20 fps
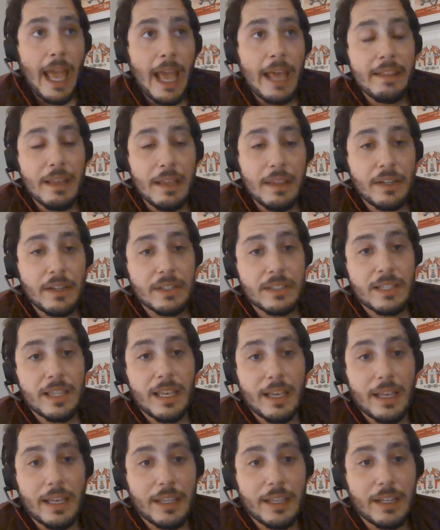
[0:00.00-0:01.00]
And then there's
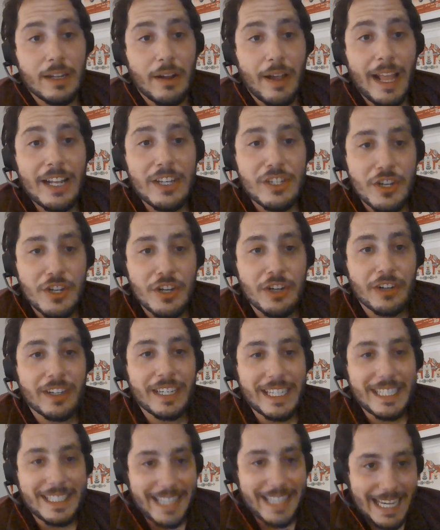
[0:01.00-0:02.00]
the,
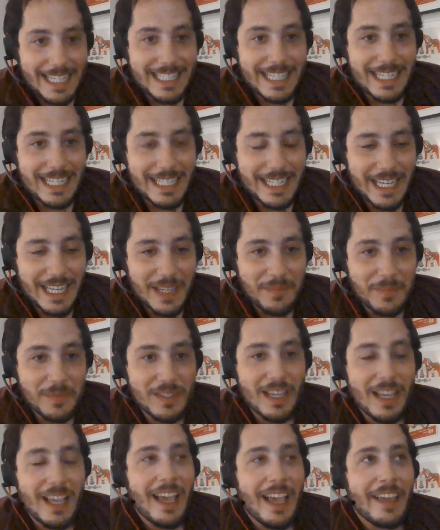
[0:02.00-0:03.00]
engineering and testing
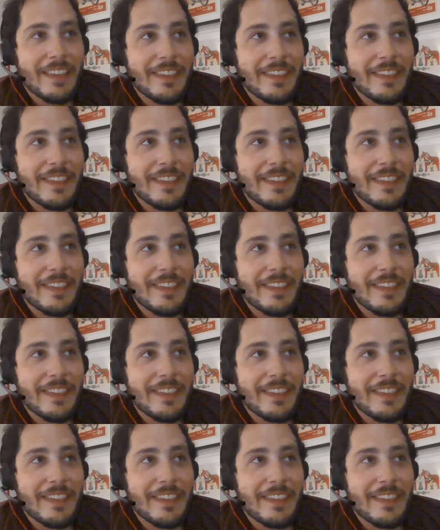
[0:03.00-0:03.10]
teams